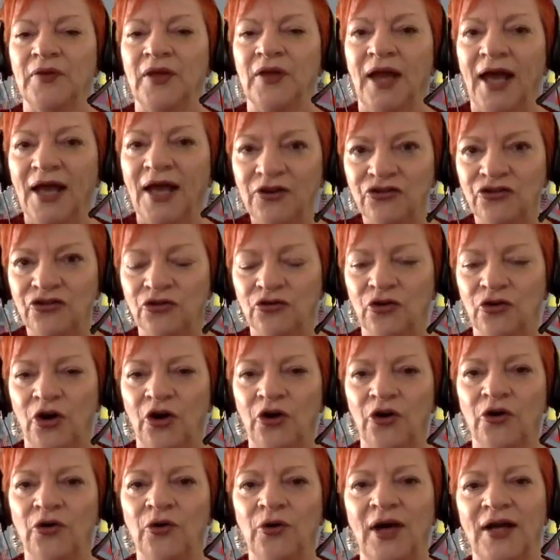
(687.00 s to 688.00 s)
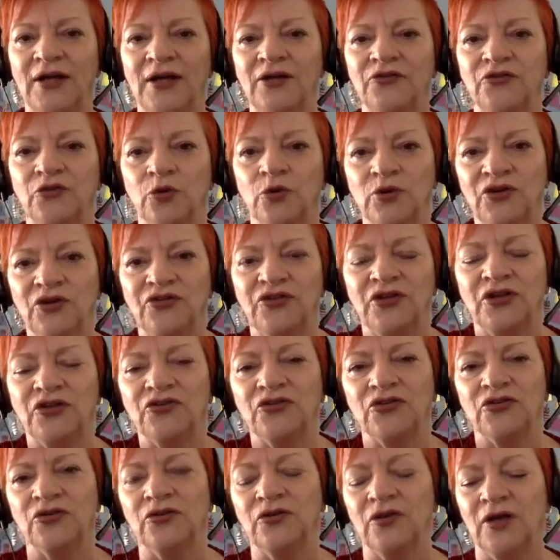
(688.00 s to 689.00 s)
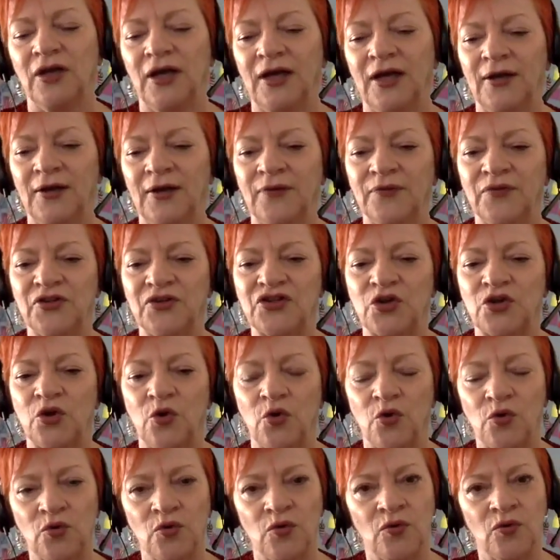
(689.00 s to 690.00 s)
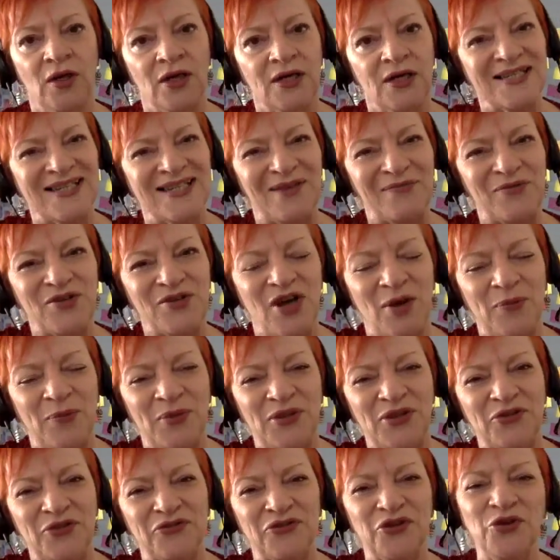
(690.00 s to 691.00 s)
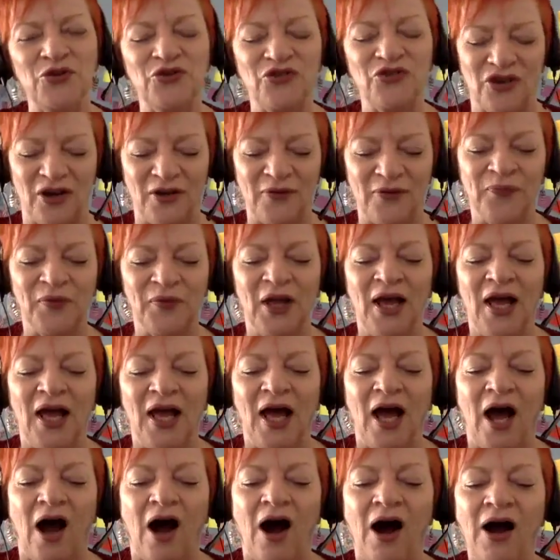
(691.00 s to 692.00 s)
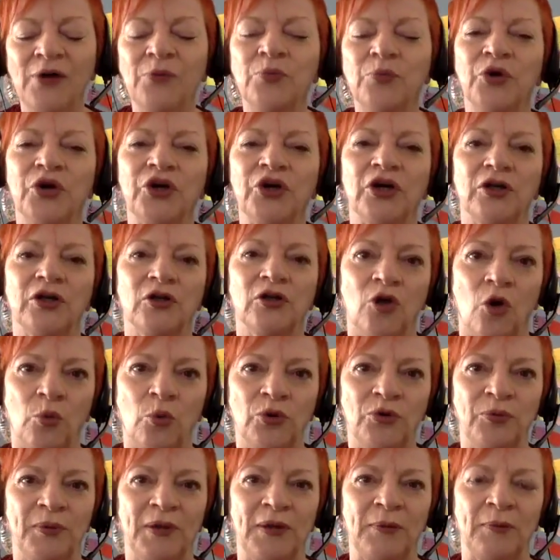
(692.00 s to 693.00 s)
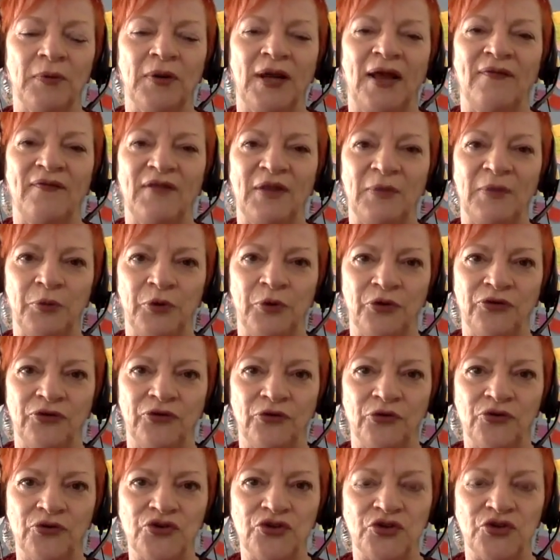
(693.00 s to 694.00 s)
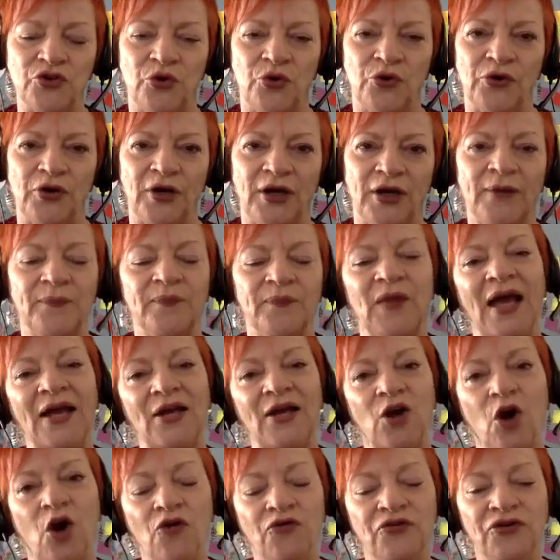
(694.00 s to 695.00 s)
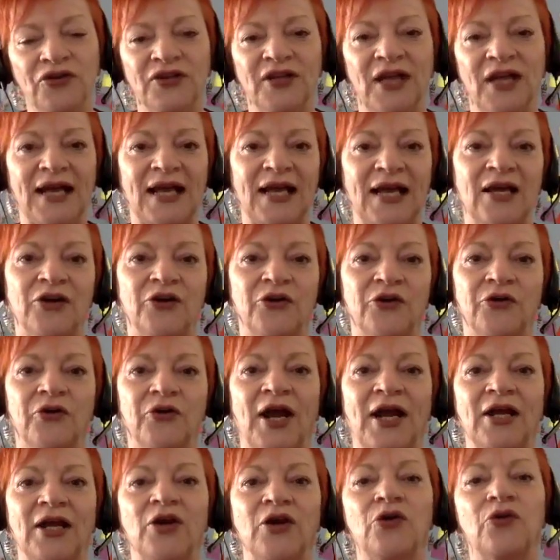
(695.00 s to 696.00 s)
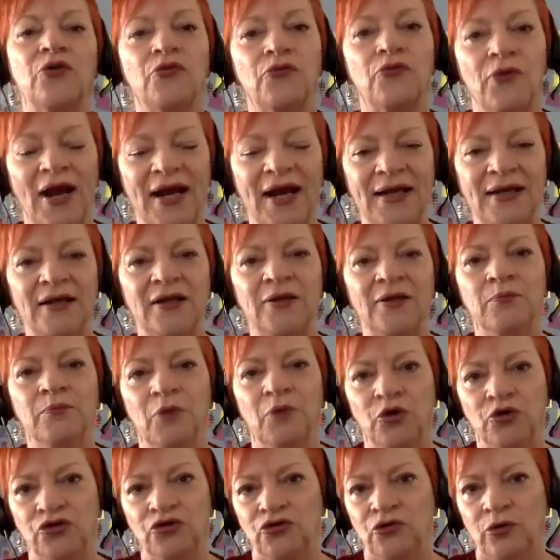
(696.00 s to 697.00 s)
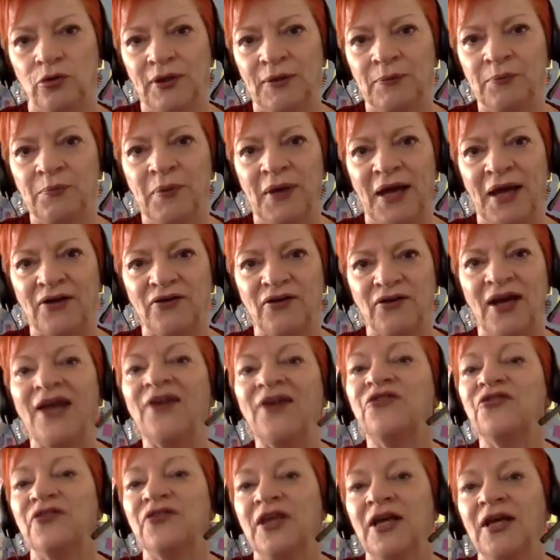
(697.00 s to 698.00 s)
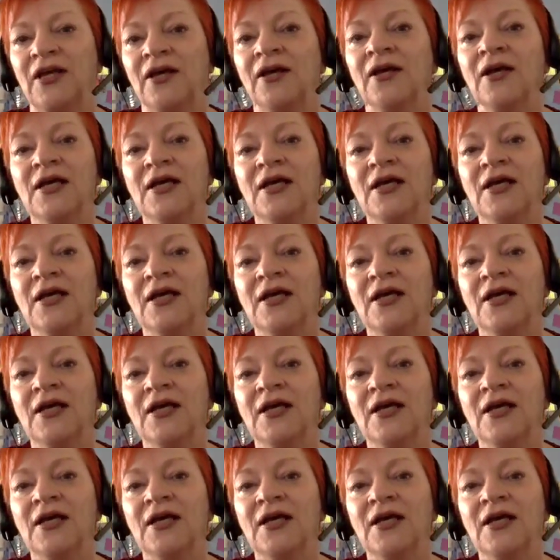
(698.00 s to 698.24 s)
As you know, and if you're listening to this call sometime in the future, I work a lot with people and their personal story, and often that can create great emotional impact as they're